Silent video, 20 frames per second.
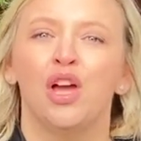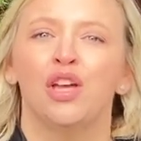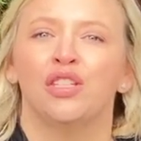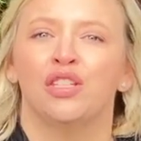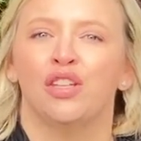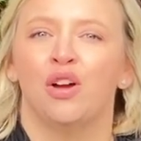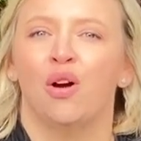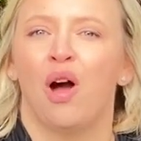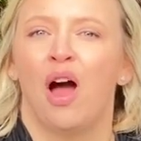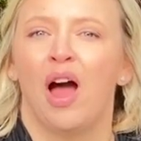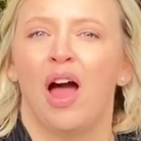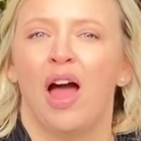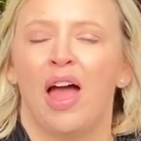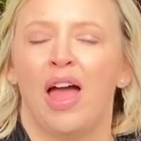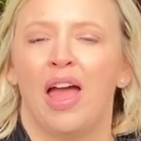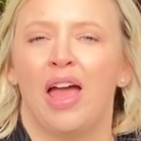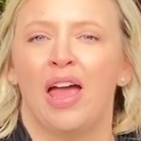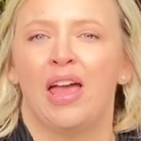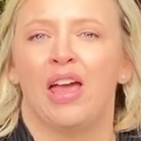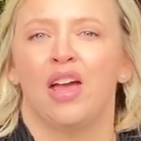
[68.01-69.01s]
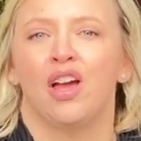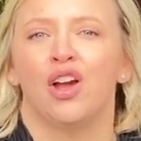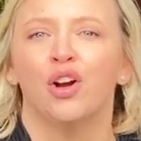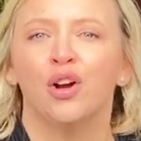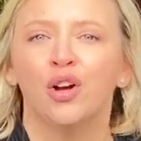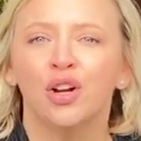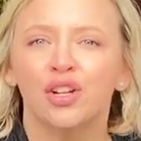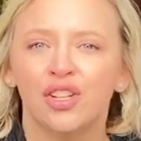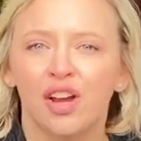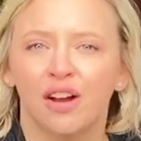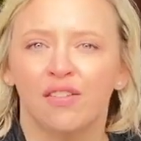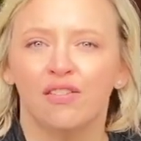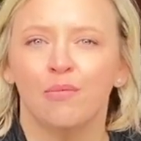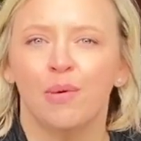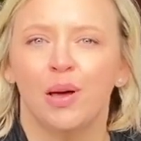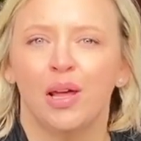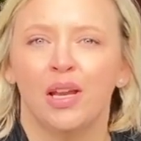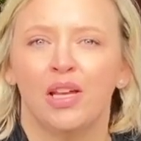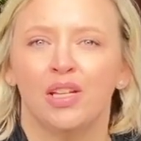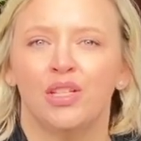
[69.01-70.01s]
So I encourage
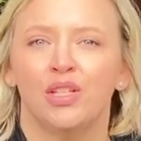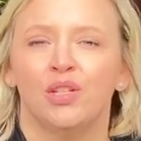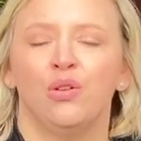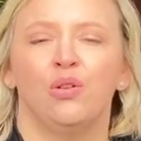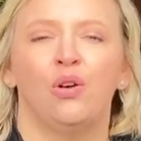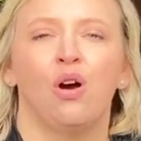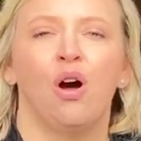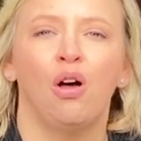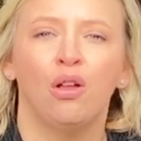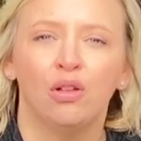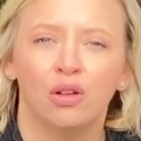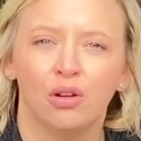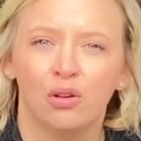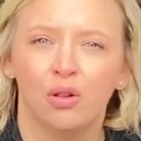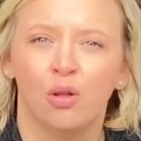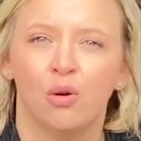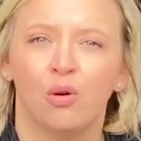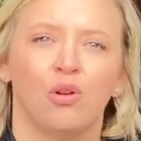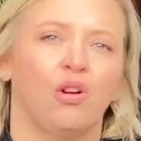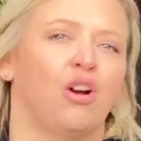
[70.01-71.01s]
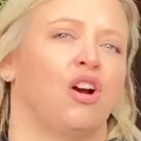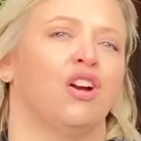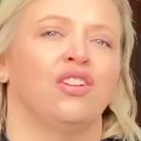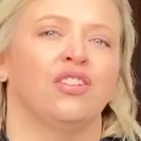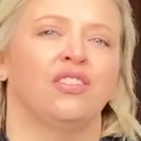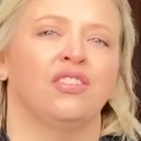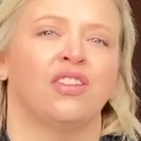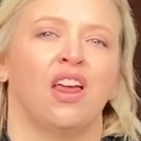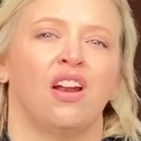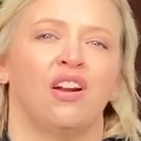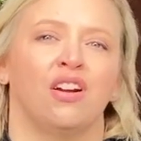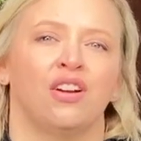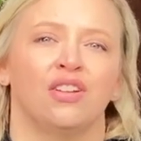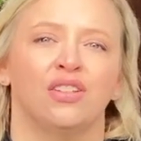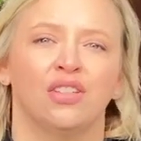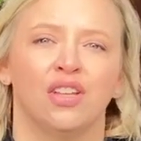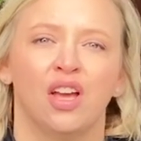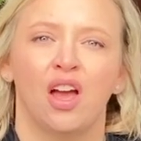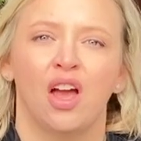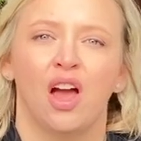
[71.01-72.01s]
everybody to call your local garden
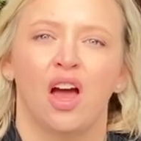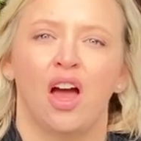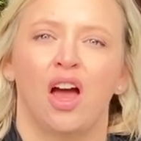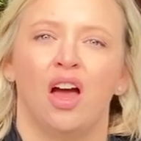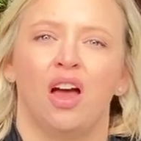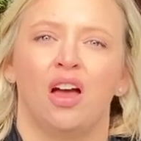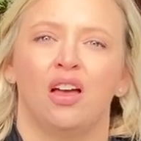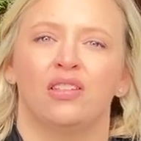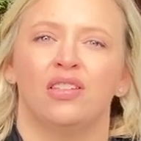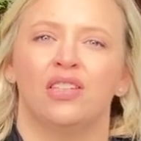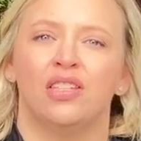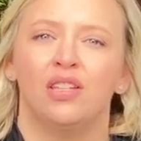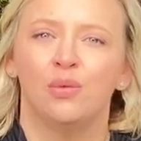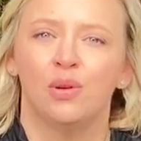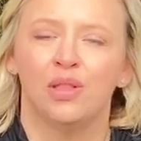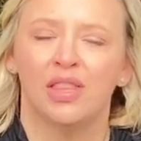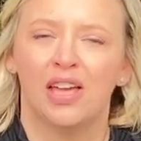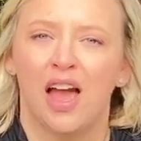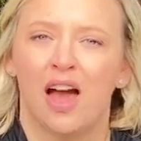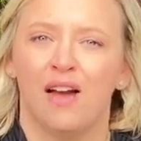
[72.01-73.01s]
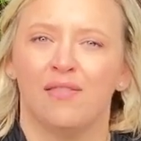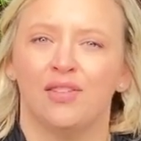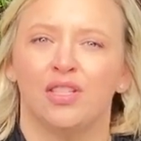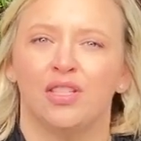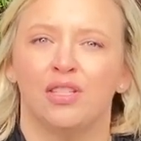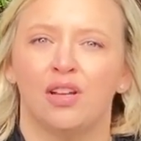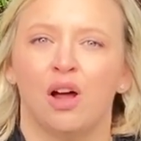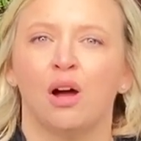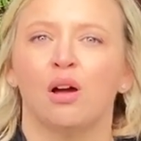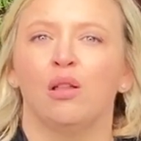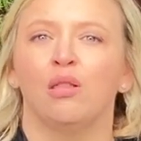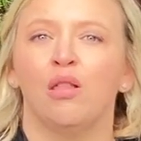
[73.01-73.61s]
centers, see what they have in stock.